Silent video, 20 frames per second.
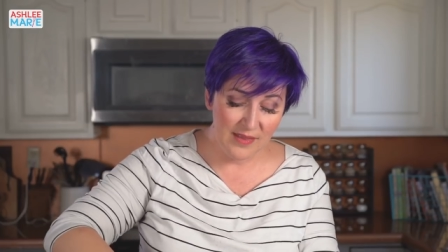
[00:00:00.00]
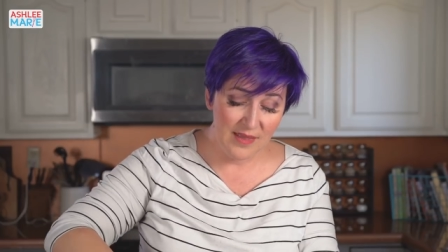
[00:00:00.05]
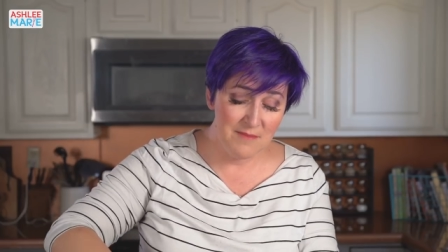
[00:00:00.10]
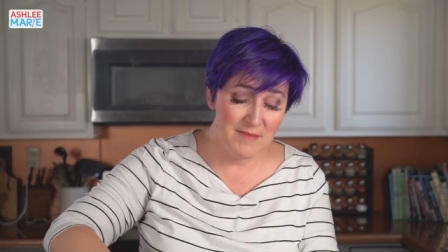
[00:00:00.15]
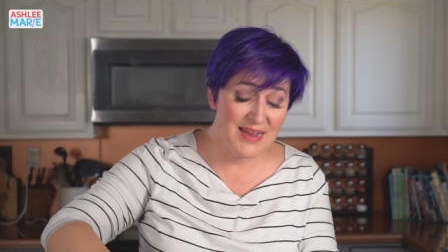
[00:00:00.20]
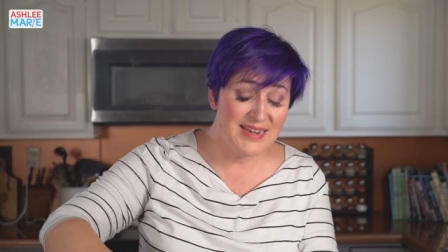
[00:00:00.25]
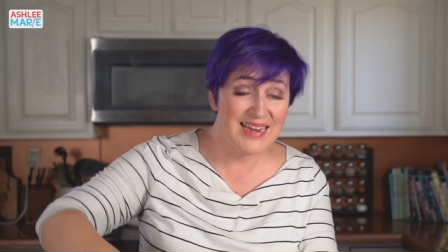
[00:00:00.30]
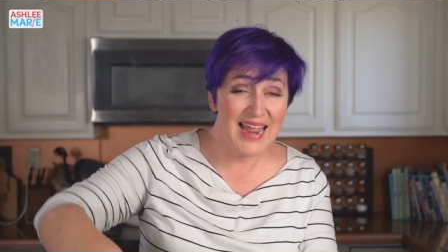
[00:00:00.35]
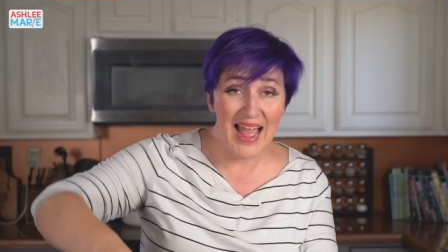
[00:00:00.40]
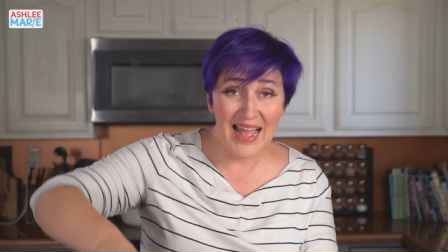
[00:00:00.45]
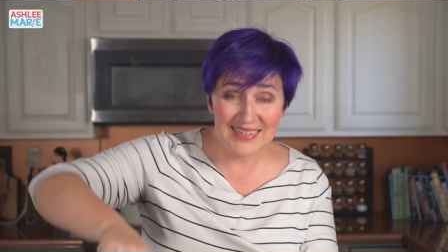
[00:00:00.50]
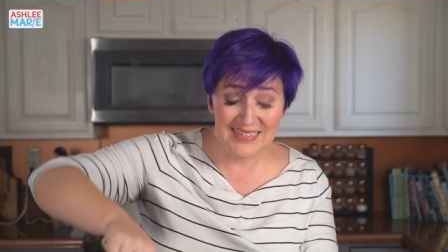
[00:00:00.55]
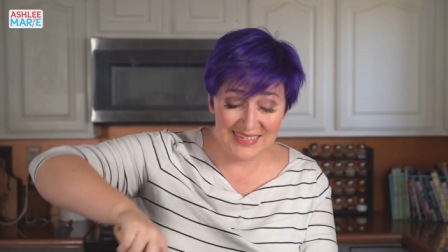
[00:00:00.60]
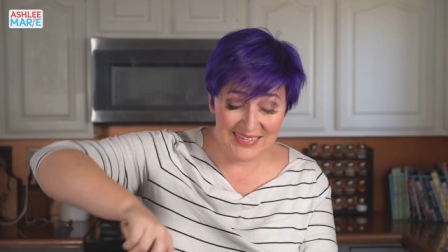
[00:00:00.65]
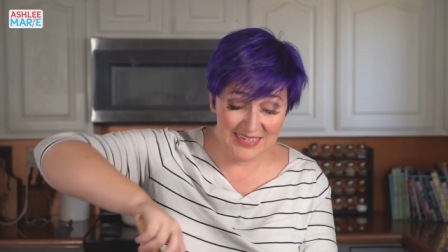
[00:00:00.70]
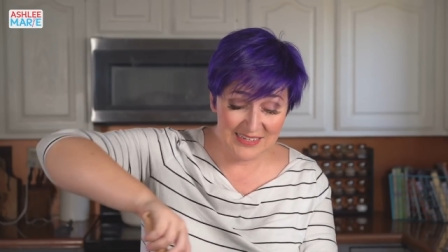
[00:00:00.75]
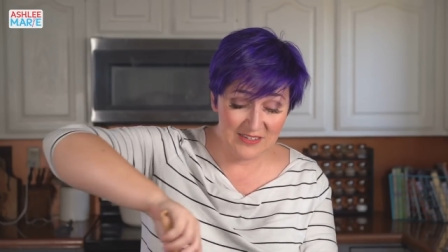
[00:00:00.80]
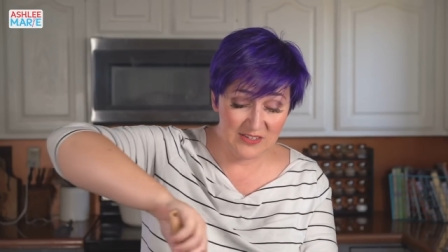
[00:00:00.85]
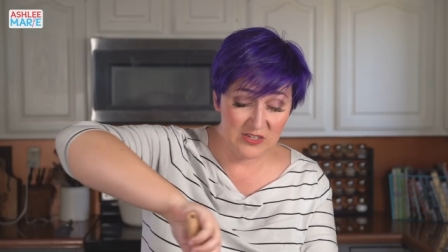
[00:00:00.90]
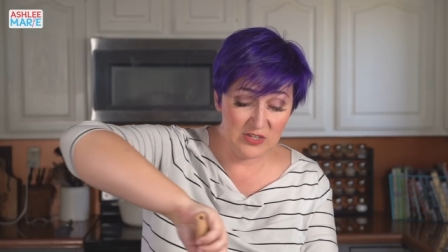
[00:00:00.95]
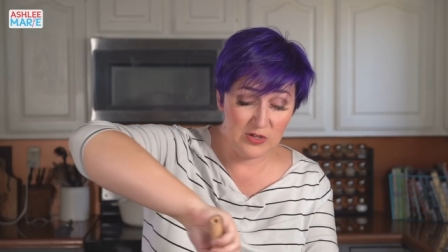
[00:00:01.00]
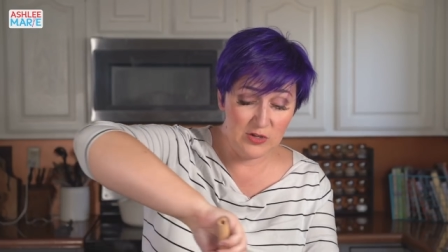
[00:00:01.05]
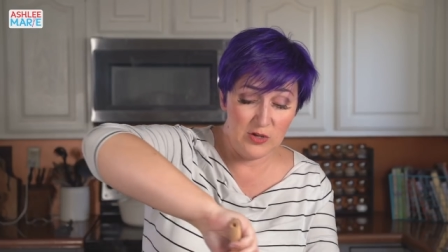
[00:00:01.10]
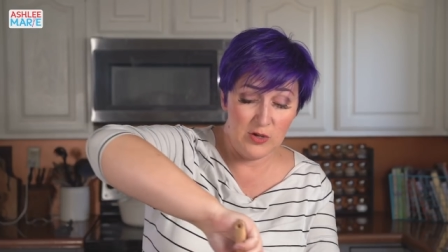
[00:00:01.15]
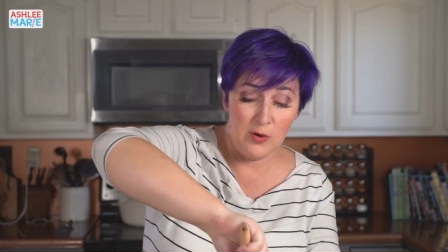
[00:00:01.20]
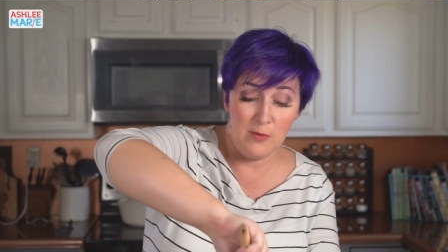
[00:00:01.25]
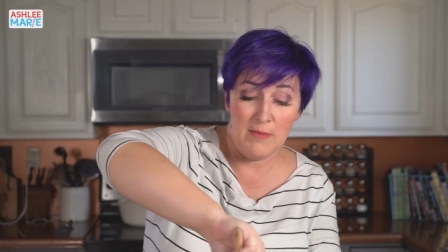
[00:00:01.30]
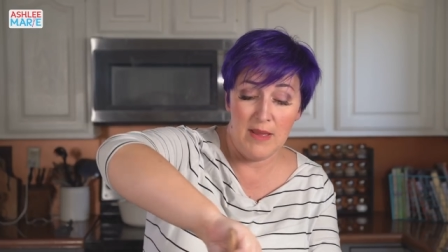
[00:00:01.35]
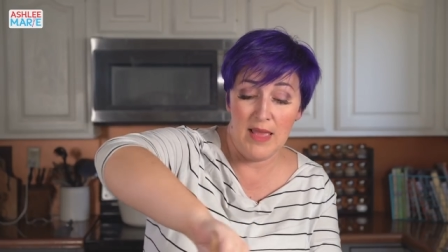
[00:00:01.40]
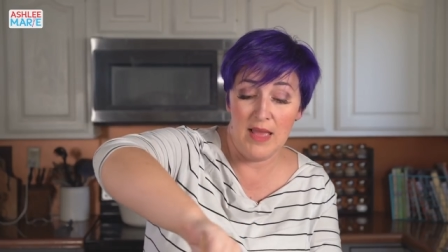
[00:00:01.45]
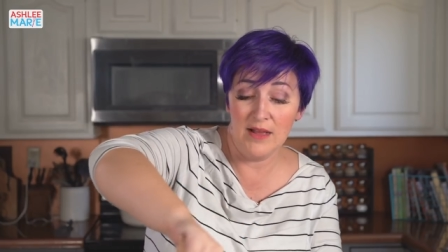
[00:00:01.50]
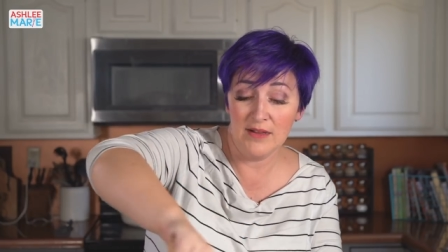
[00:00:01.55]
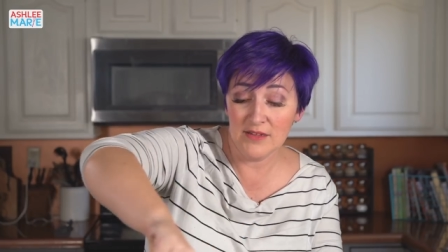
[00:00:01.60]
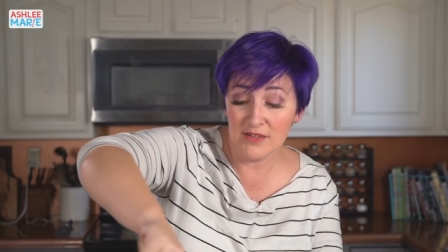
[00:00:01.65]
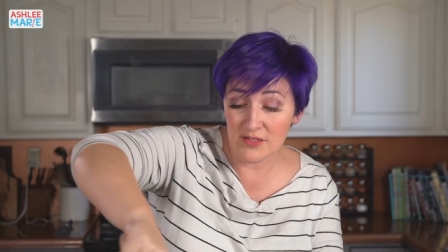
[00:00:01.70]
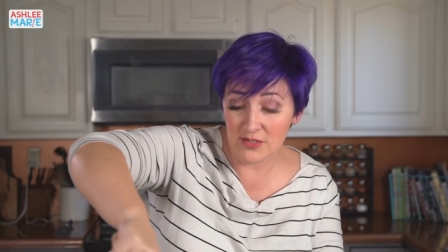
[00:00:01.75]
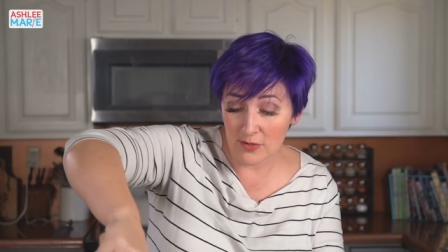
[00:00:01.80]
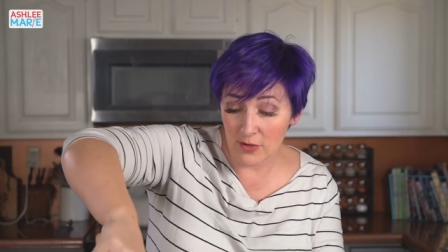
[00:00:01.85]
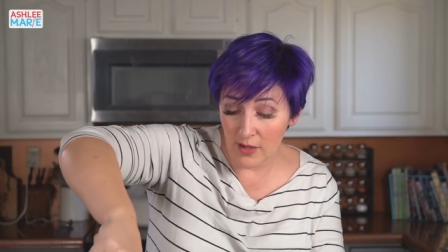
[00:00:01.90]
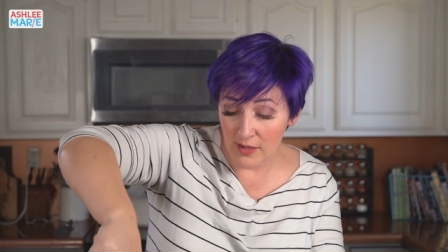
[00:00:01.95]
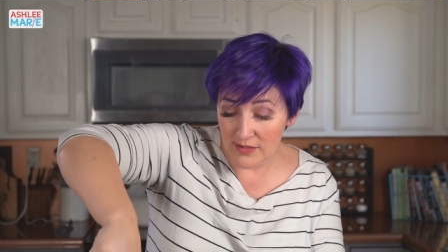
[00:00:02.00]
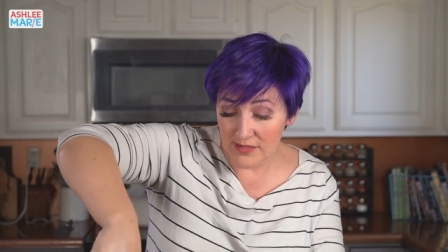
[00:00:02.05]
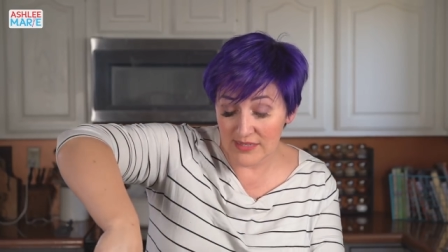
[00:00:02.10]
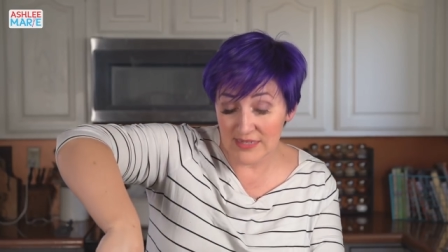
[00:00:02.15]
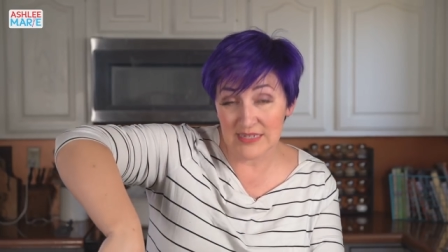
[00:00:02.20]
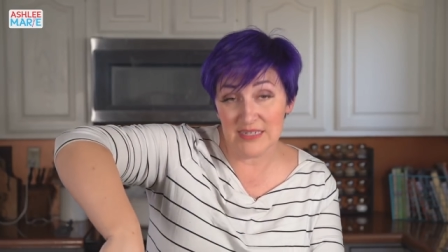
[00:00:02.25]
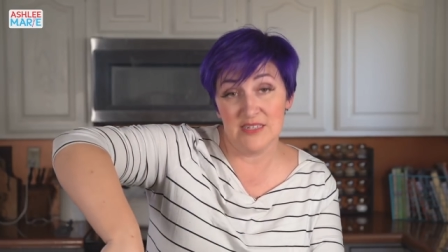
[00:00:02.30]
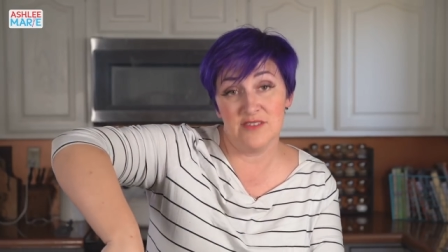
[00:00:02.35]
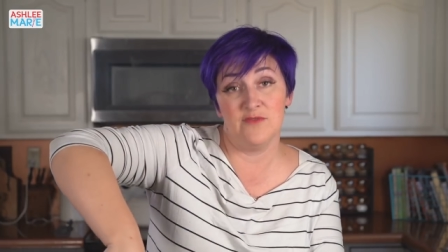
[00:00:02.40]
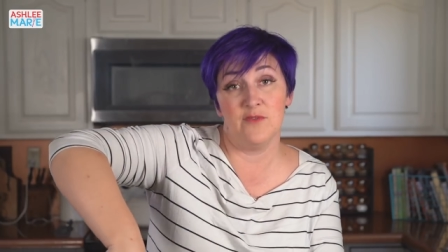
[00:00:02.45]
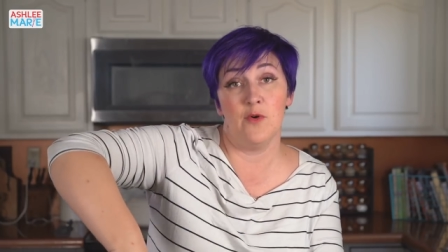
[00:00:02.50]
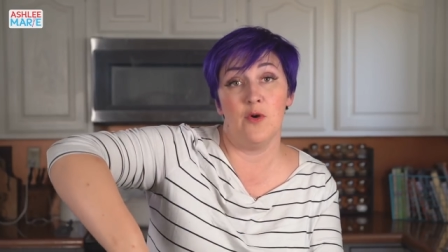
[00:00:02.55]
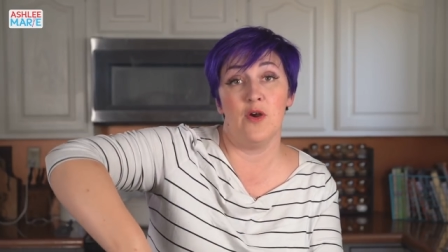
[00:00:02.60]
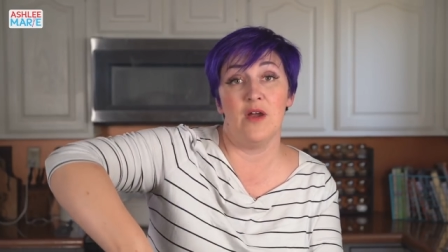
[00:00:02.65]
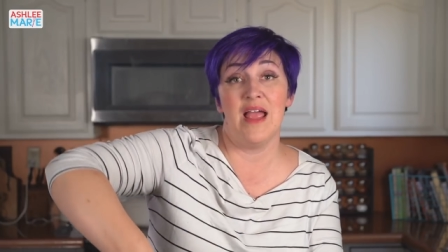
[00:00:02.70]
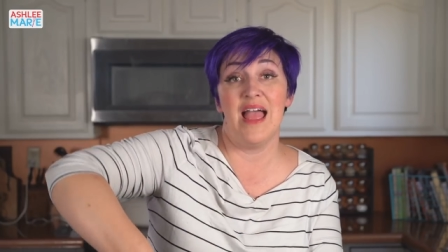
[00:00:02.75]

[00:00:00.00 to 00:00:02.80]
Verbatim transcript: My dad's 6'2", my uncles are all 6'4".